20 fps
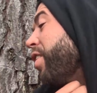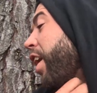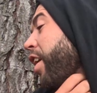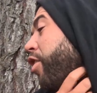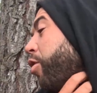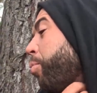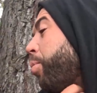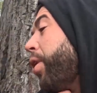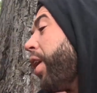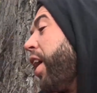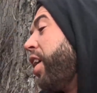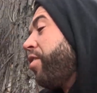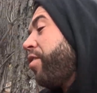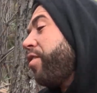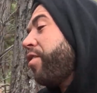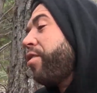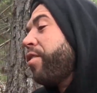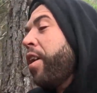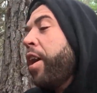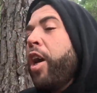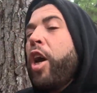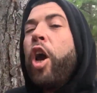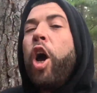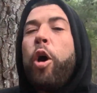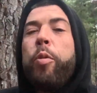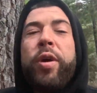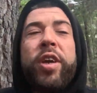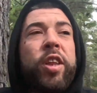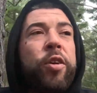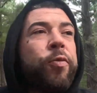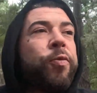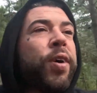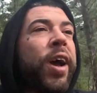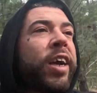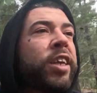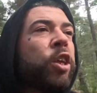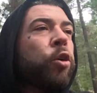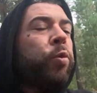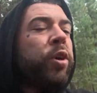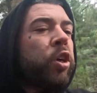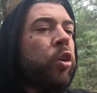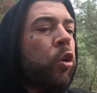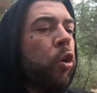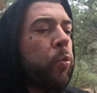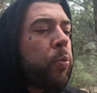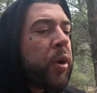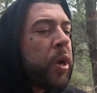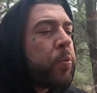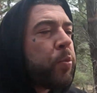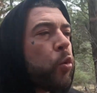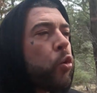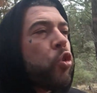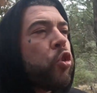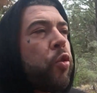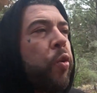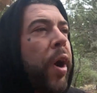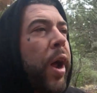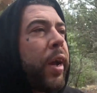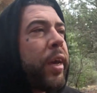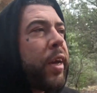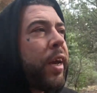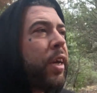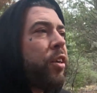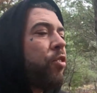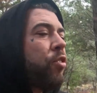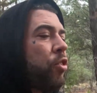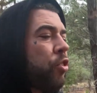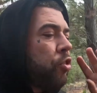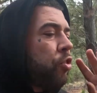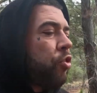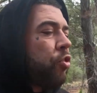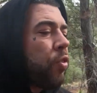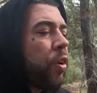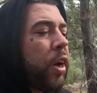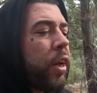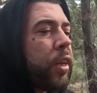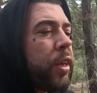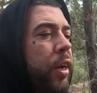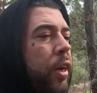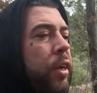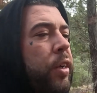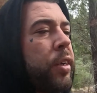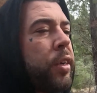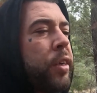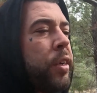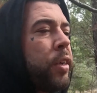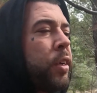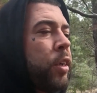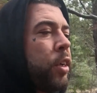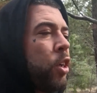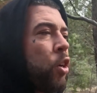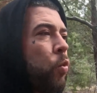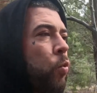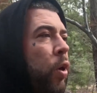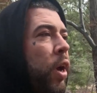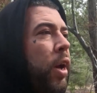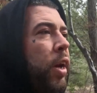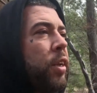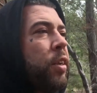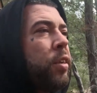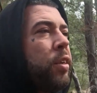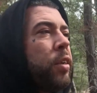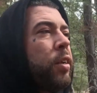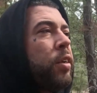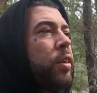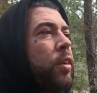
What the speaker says: other places. I mean, the fact that we call people crackheads in Australia when